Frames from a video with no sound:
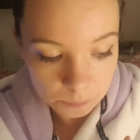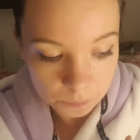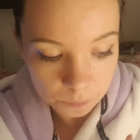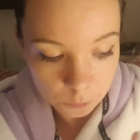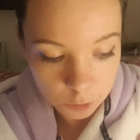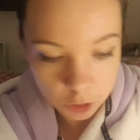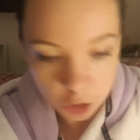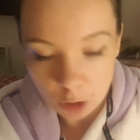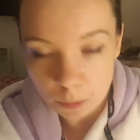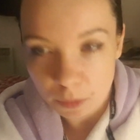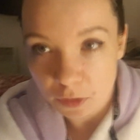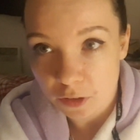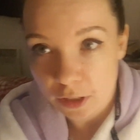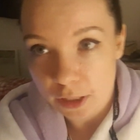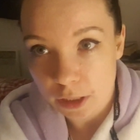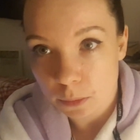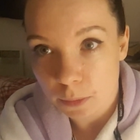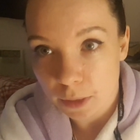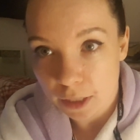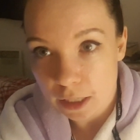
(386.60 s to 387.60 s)
which I'll be
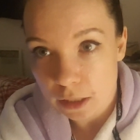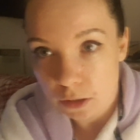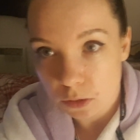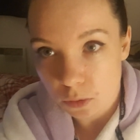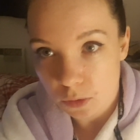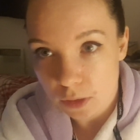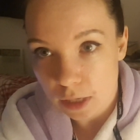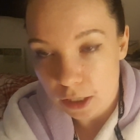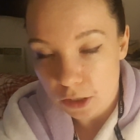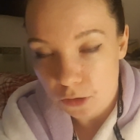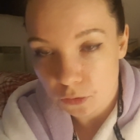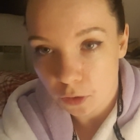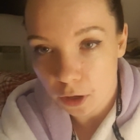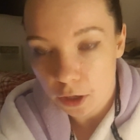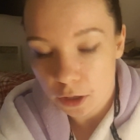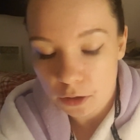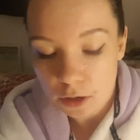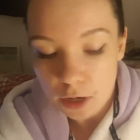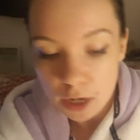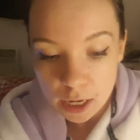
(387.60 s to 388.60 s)
reading on my
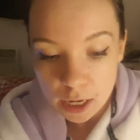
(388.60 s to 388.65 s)
Kindle/phone,